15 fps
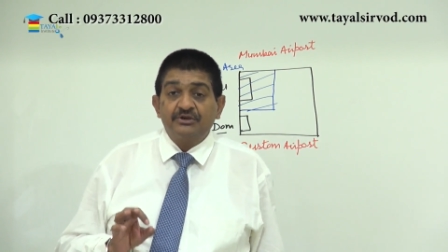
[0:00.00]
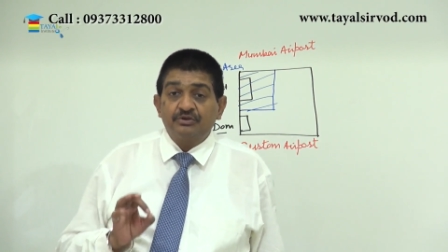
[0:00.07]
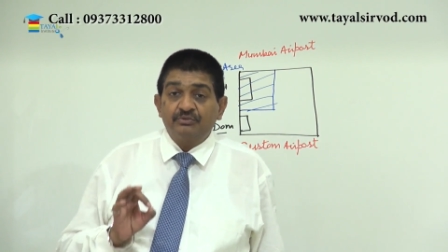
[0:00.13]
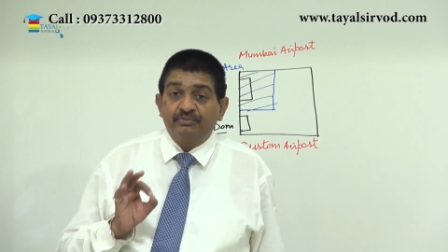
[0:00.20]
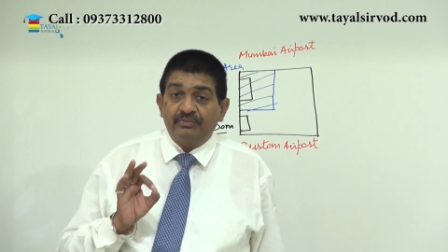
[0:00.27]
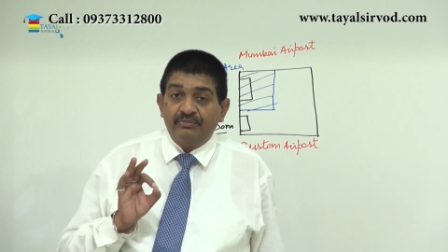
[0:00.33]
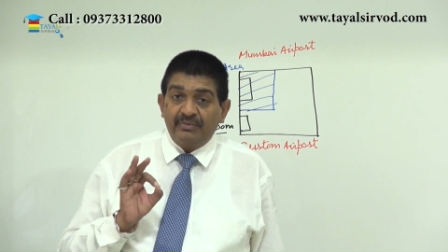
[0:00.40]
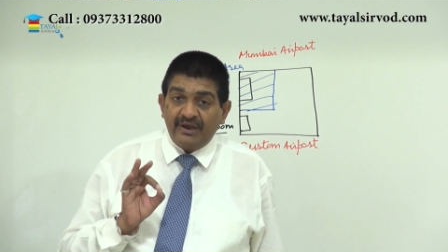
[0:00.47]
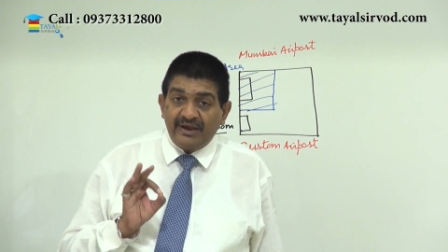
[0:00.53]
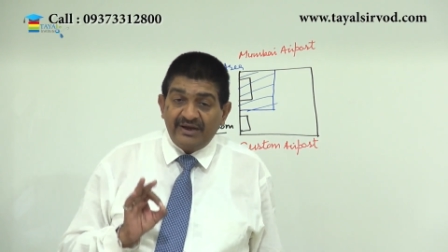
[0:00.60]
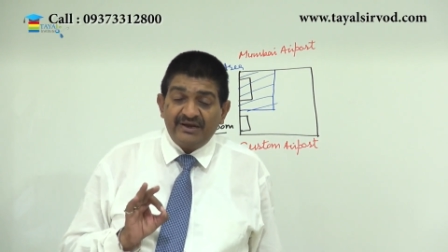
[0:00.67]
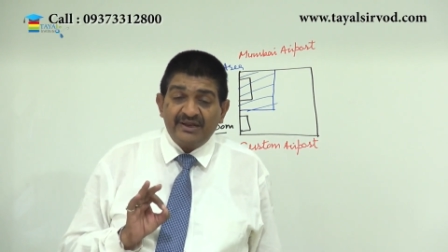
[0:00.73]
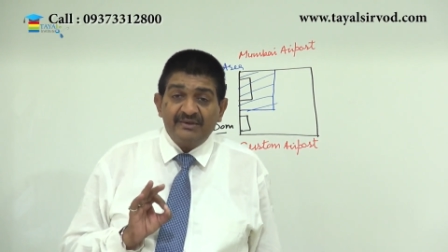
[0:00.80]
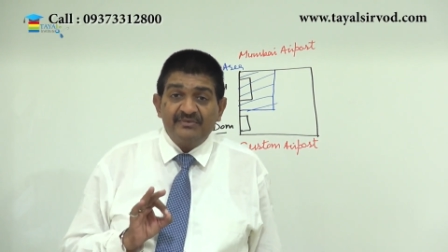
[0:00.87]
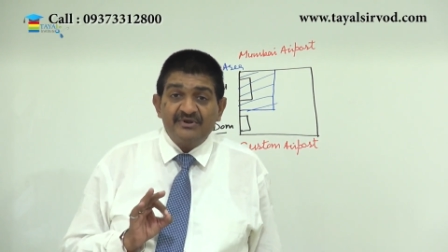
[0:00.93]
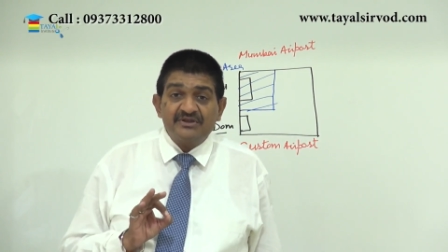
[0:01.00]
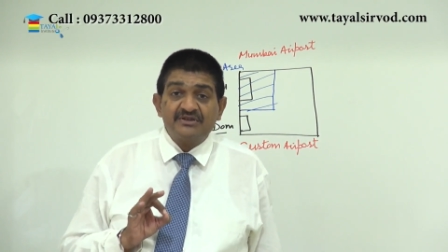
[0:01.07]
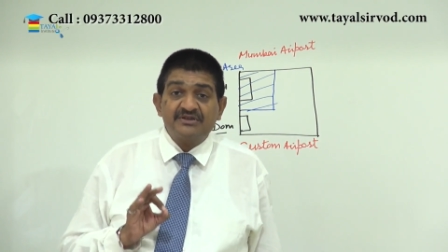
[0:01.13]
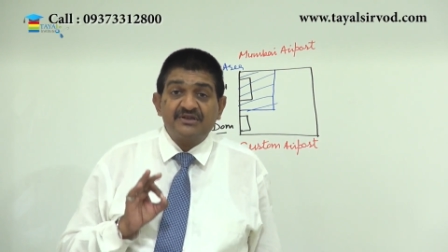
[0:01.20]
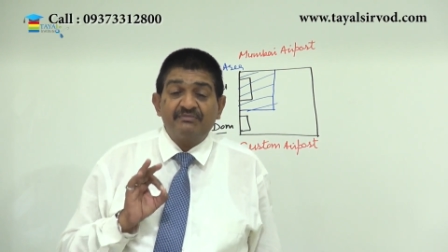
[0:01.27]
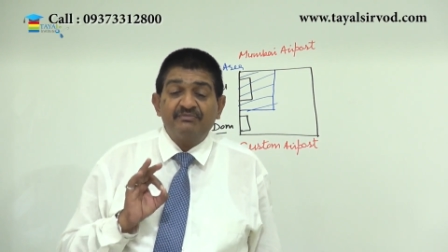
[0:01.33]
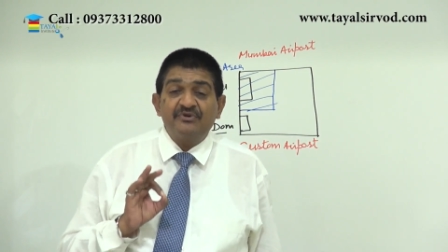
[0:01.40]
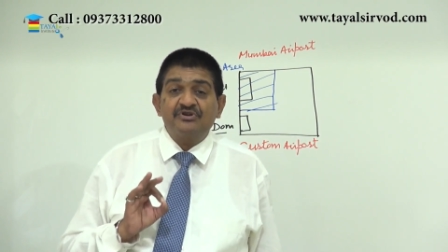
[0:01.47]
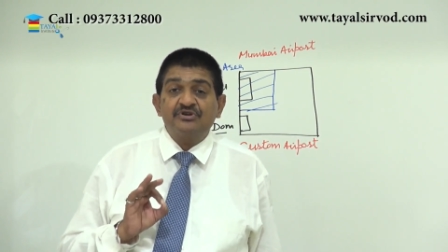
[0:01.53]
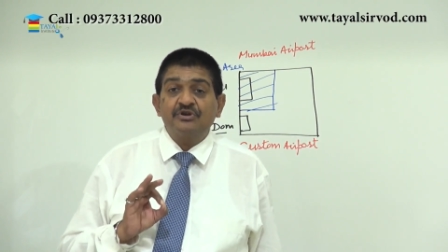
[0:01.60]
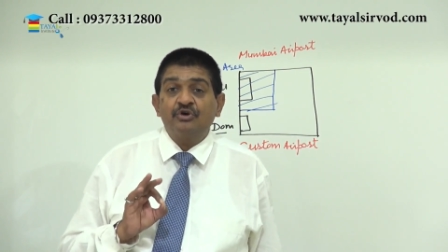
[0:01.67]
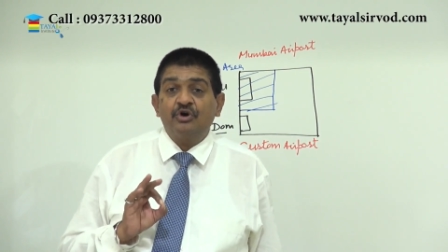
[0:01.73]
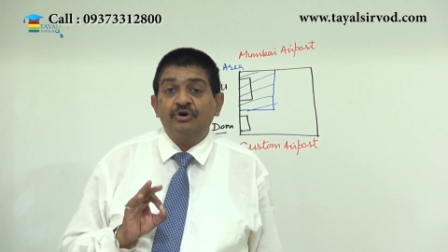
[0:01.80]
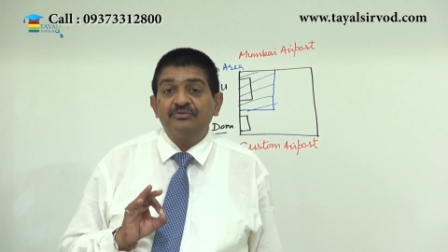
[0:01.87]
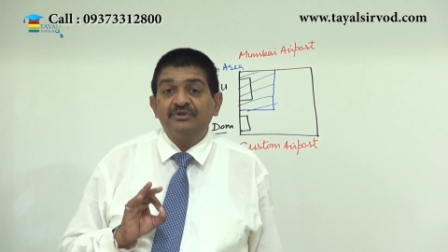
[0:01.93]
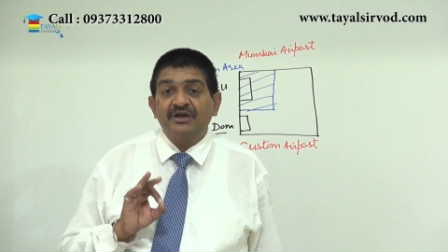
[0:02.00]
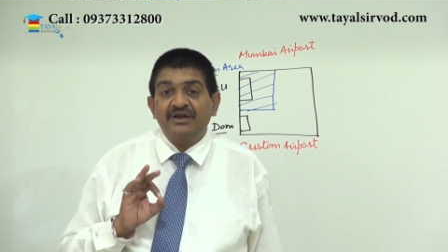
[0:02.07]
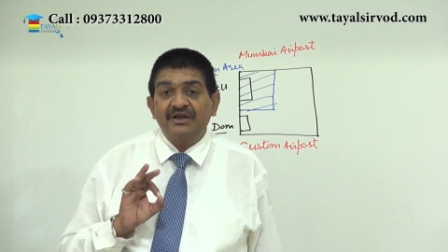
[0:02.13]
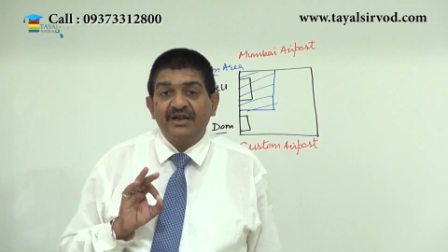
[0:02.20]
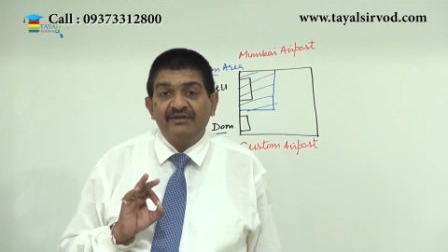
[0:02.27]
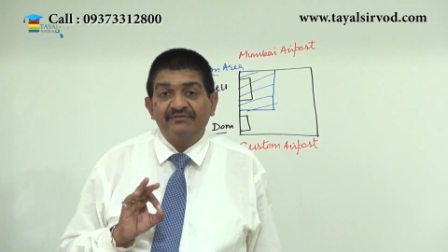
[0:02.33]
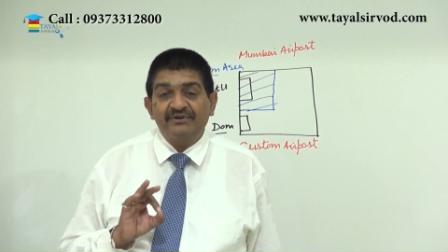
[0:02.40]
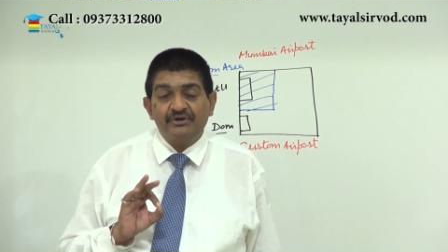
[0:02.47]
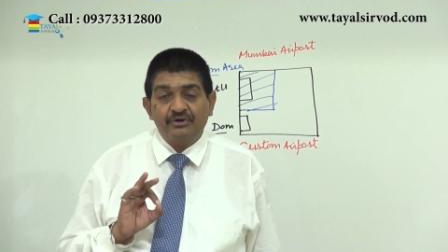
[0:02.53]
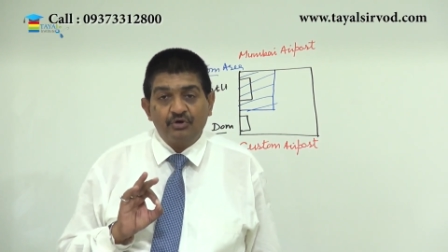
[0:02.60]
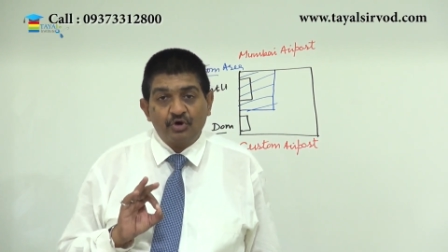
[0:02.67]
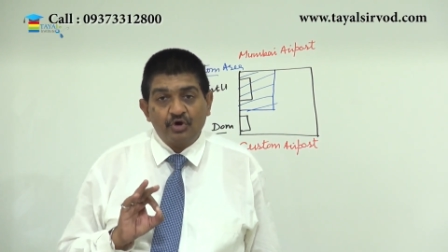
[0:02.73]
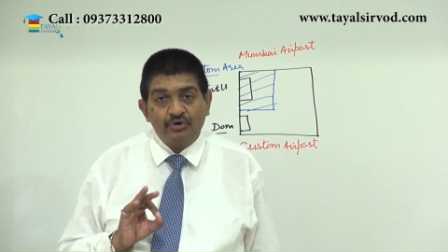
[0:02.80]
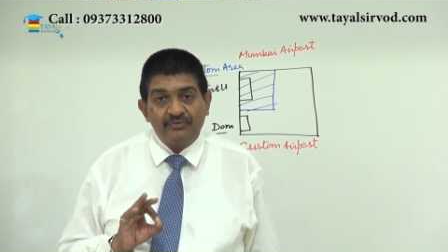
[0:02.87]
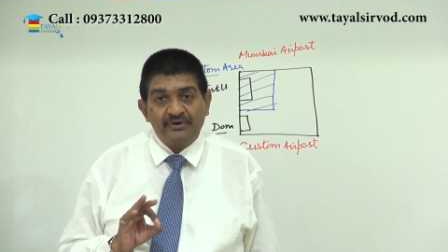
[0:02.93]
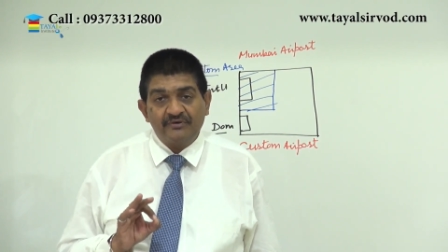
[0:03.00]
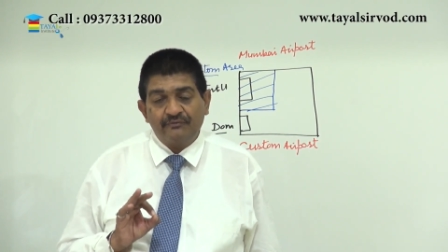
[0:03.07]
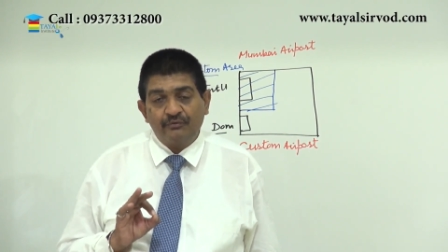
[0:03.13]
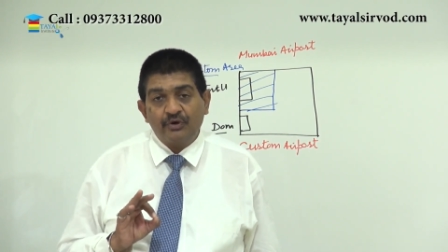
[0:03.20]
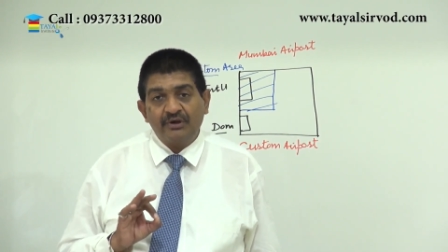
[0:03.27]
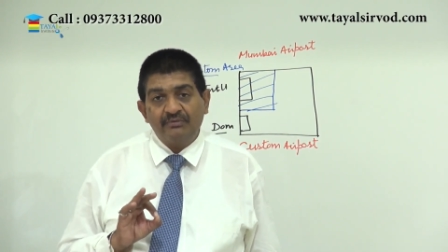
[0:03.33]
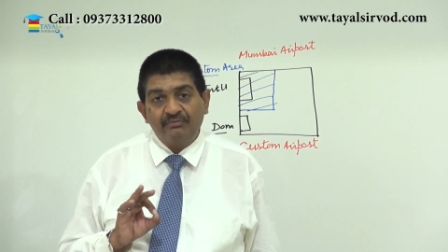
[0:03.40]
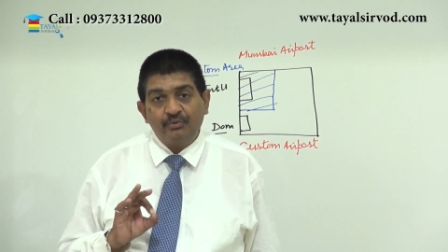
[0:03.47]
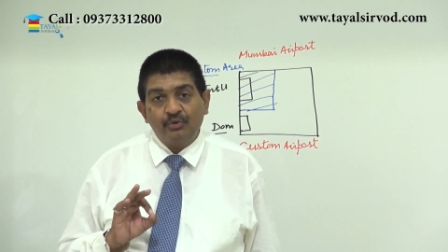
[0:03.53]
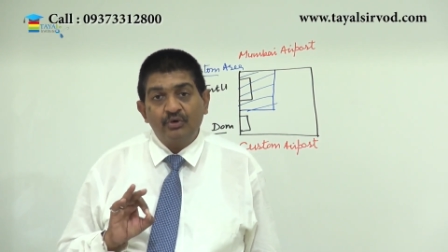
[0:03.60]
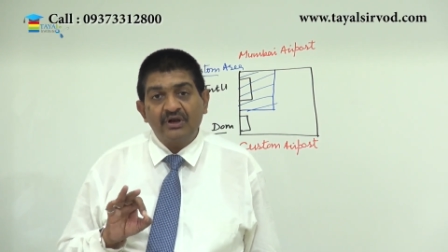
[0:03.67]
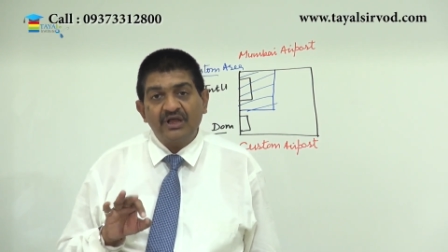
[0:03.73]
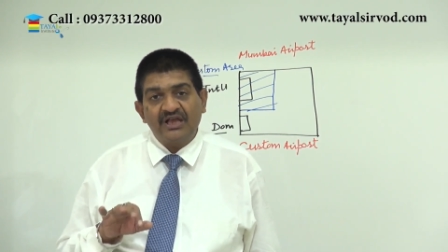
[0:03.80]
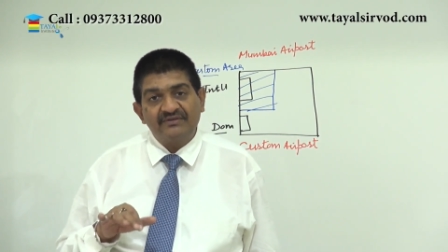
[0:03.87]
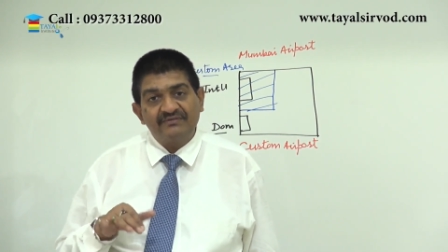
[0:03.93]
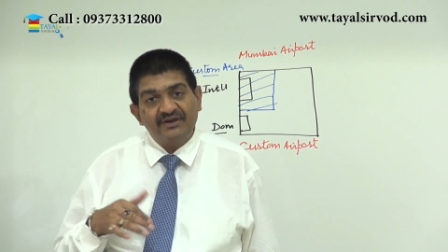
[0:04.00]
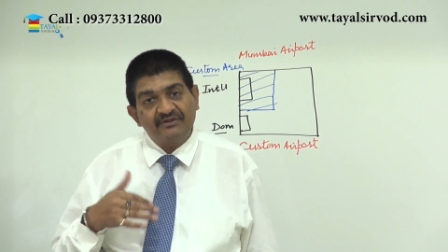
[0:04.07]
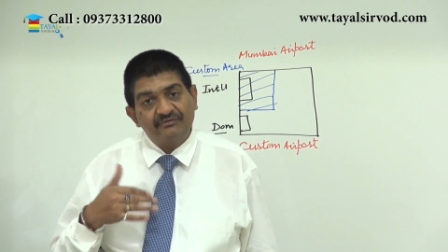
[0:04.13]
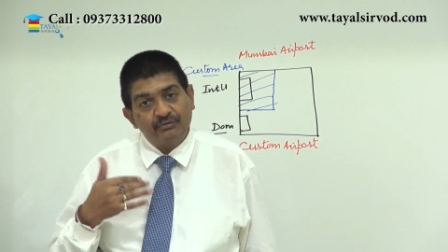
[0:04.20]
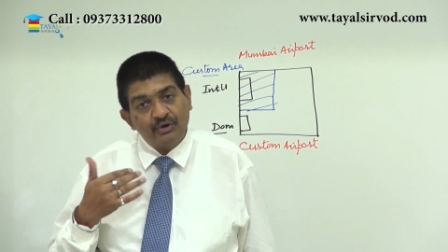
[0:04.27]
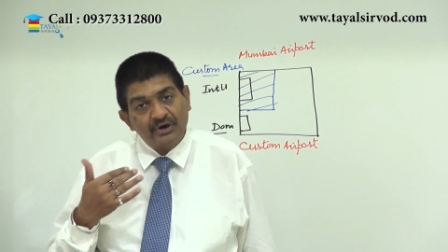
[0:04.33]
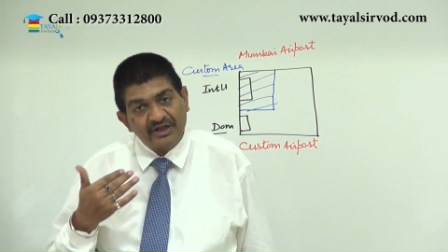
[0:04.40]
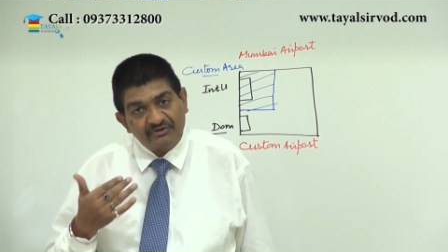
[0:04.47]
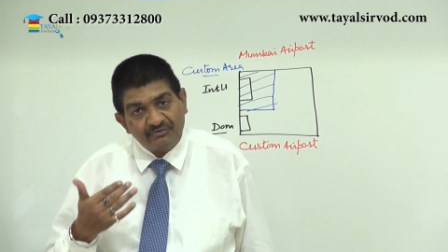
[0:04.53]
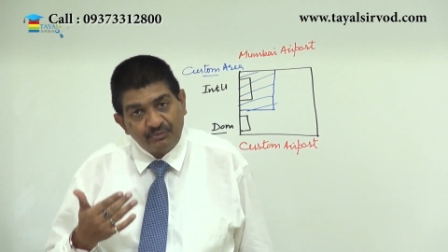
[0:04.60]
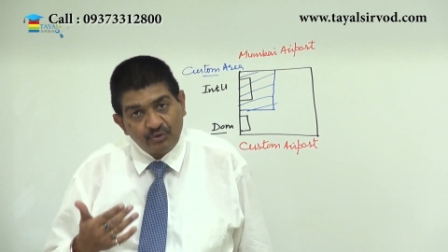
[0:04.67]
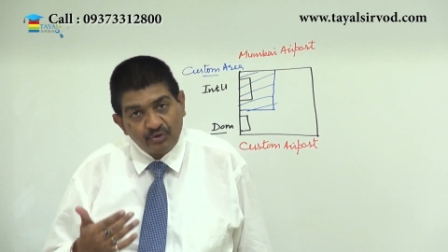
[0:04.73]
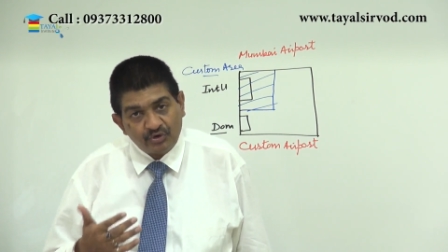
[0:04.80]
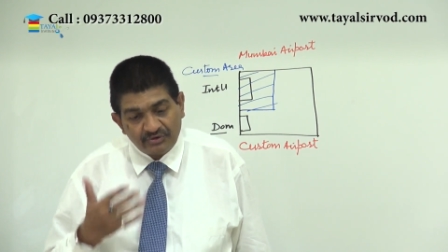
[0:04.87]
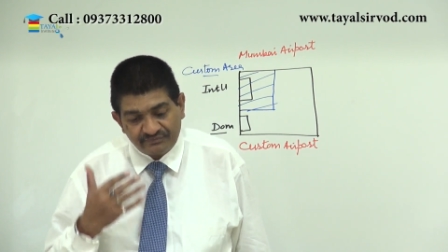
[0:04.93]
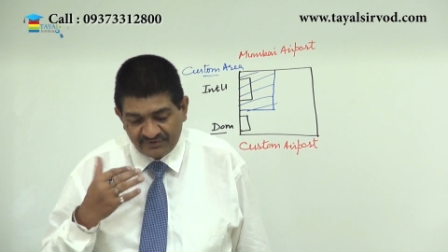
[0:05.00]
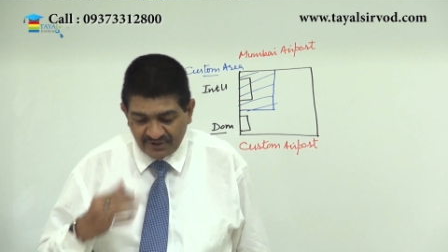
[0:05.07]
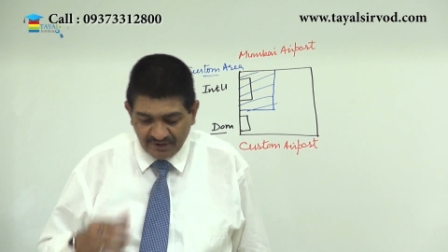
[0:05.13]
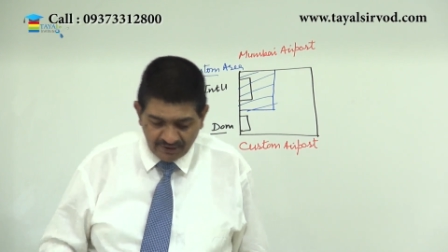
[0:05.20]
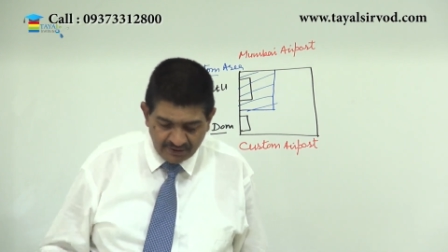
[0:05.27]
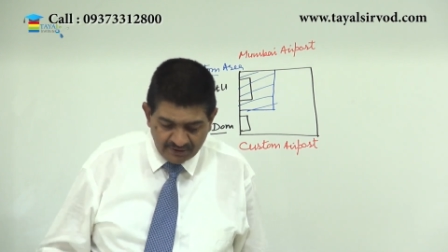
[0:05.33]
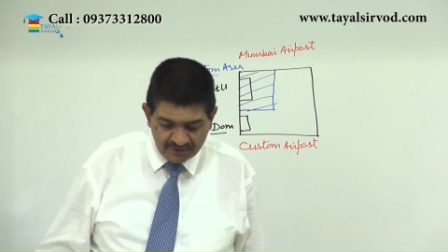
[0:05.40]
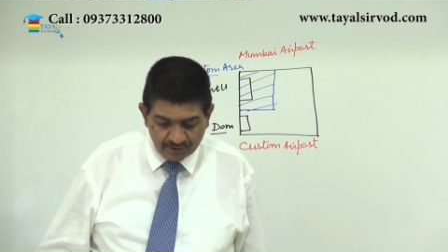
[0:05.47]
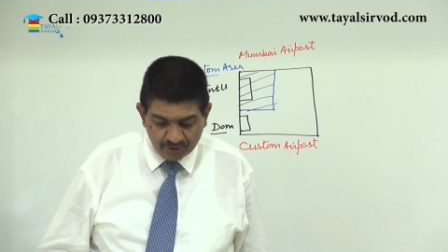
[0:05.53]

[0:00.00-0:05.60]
so entry means submission of the relevant documents for import as well as for export of the